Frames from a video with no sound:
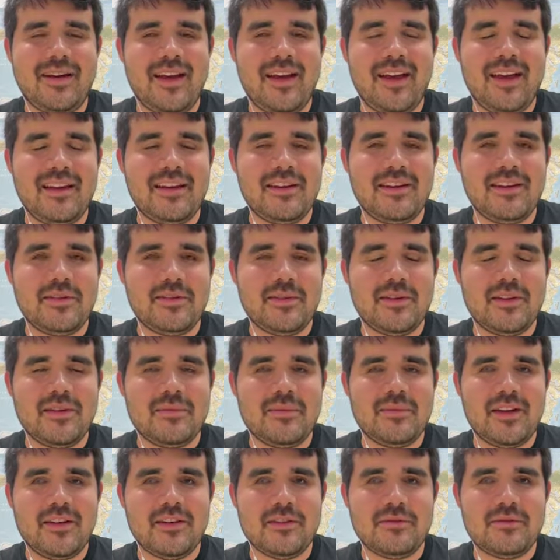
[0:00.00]
ran with
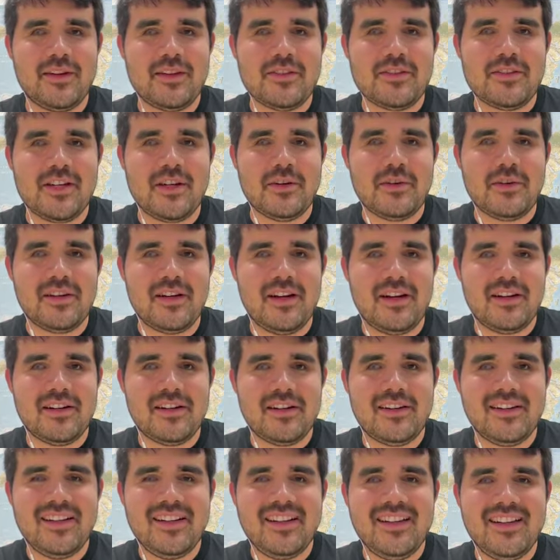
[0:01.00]
my good friend Joe in
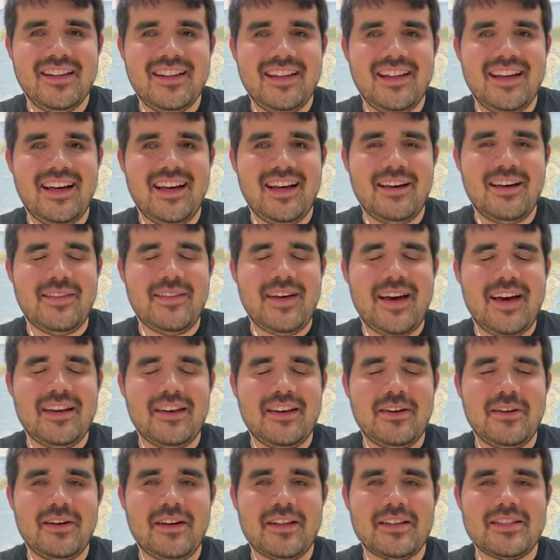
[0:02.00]
honor. I
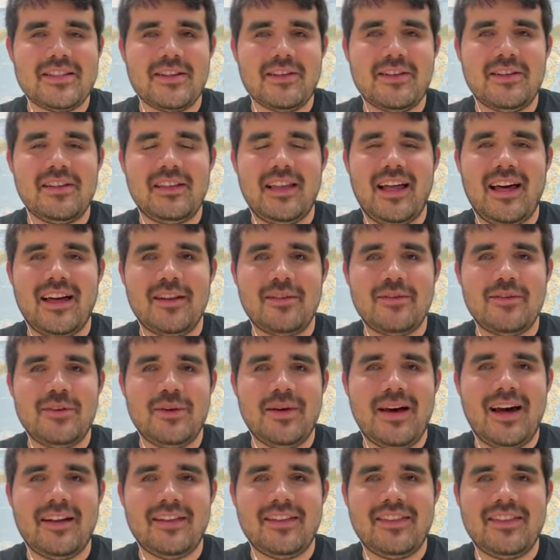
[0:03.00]
know I saw a lot of
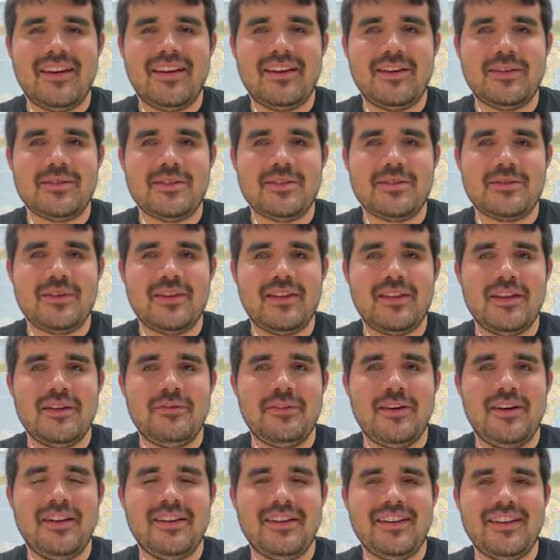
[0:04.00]
you out there. It was really
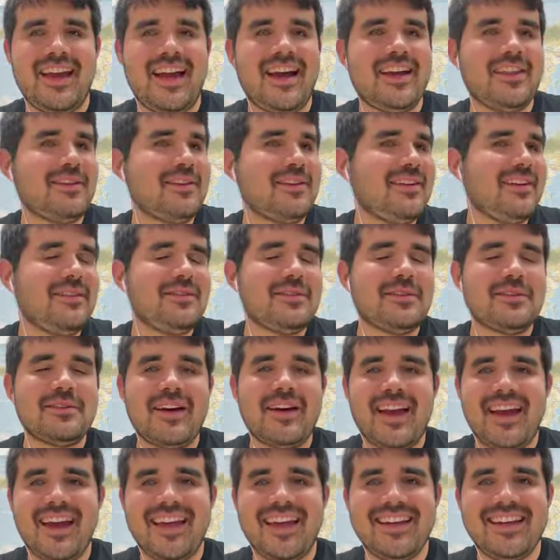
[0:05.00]
fun. Catherine even
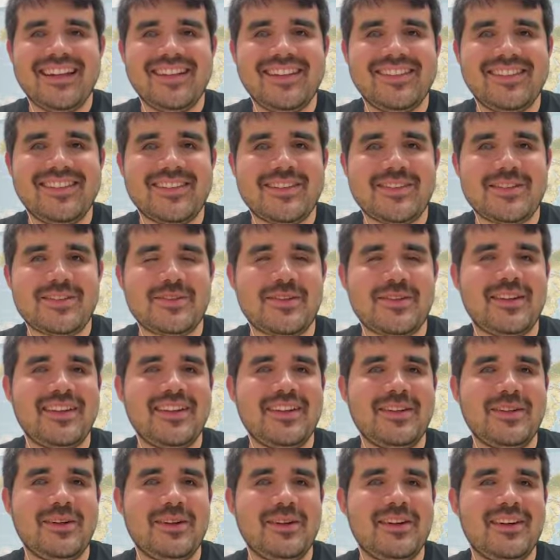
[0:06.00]
ran, which is
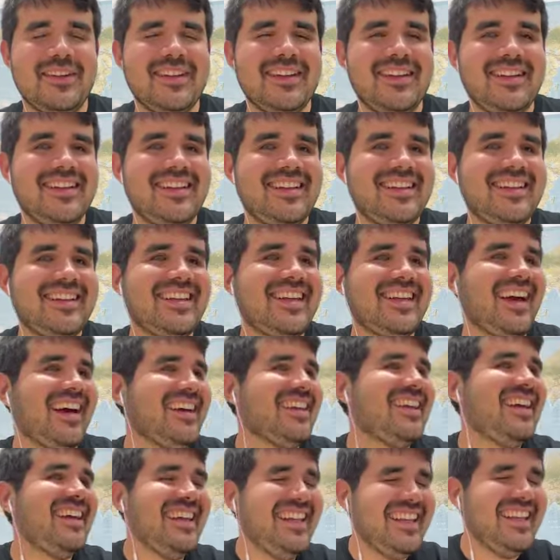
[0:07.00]
really cool.
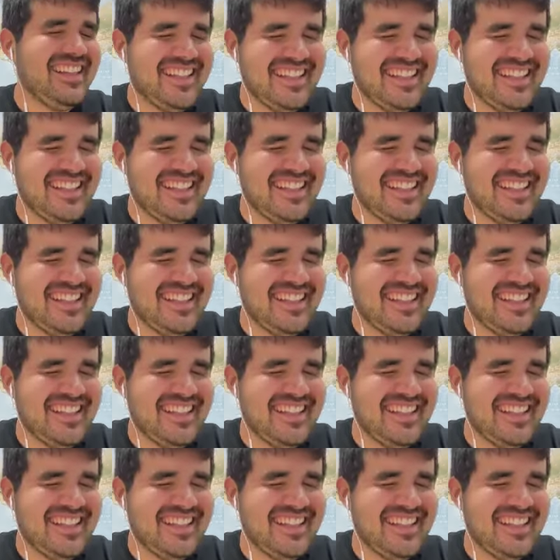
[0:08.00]
Yes.